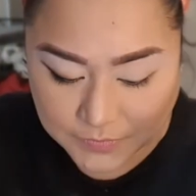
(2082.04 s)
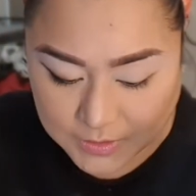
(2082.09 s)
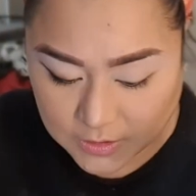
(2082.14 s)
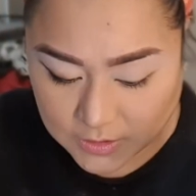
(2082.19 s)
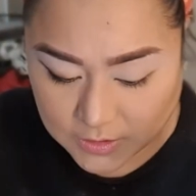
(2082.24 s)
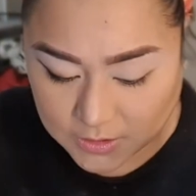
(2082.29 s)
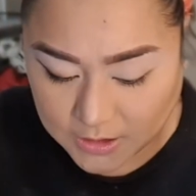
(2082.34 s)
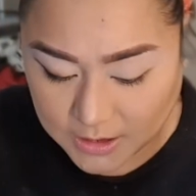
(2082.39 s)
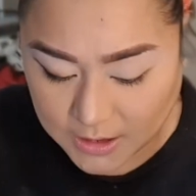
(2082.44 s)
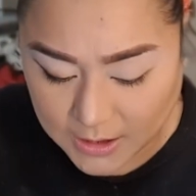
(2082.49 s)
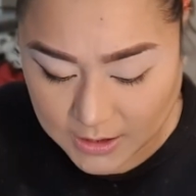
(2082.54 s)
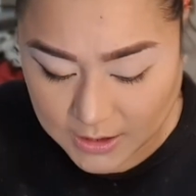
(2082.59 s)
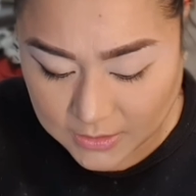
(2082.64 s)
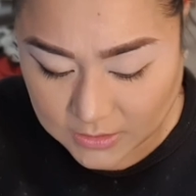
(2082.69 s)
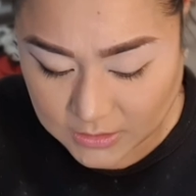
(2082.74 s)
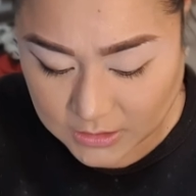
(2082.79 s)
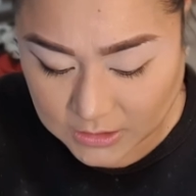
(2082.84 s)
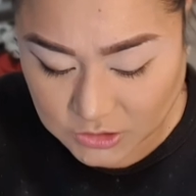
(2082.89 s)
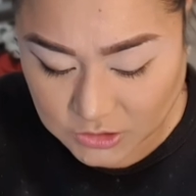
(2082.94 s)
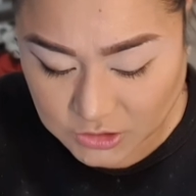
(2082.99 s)
Okay, and
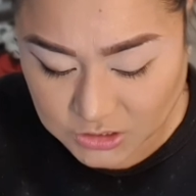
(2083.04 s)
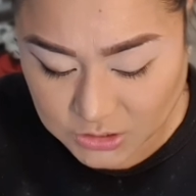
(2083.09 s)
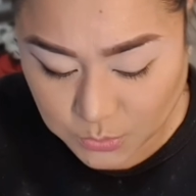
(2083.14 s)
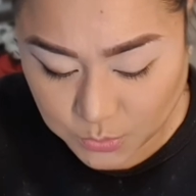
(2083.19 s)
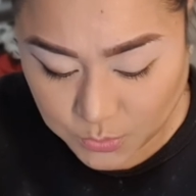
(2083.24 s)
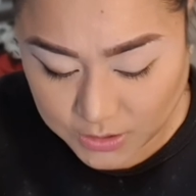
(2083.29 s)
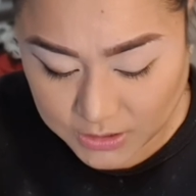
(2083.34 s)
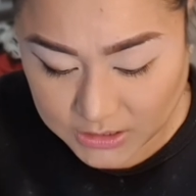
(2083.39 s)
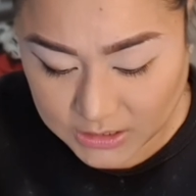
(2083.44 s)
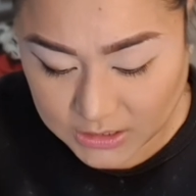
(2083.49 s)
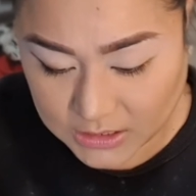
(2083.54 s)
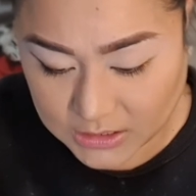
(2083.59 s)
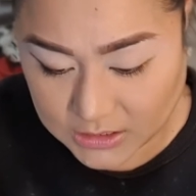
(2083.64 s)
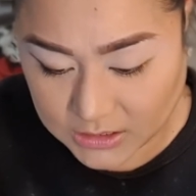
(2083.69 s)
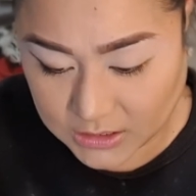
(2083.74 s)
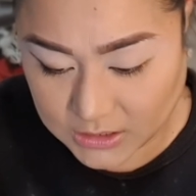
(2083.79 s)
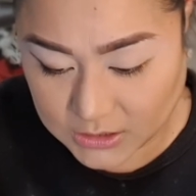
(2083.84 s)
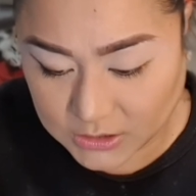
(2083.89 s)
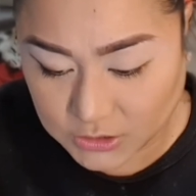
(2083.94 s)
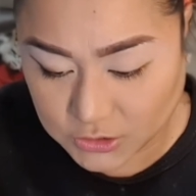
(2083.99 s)
then she went in
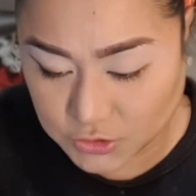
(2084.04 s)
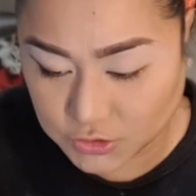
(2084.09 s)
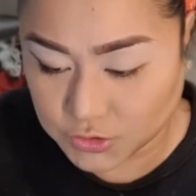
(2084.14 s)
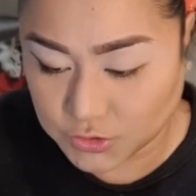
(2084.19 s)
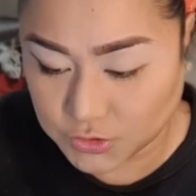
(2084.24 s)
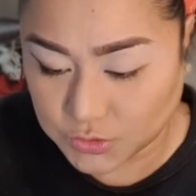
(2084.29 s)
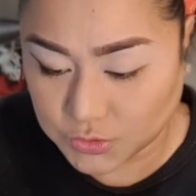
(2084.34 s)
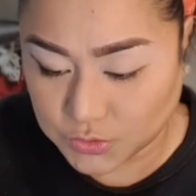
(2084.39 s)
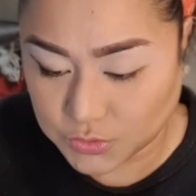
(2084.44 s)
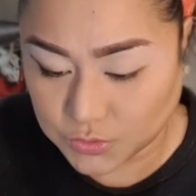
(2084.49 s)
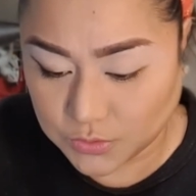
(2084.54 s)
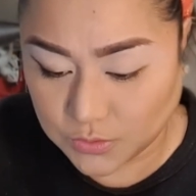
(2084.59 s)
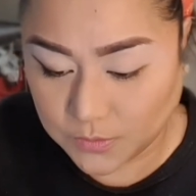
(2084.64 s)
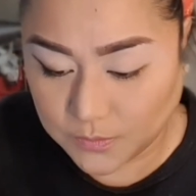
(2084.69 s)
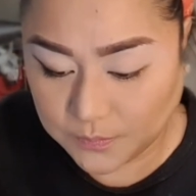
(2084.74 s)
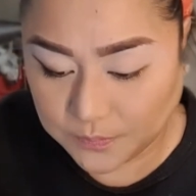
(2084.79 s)
and do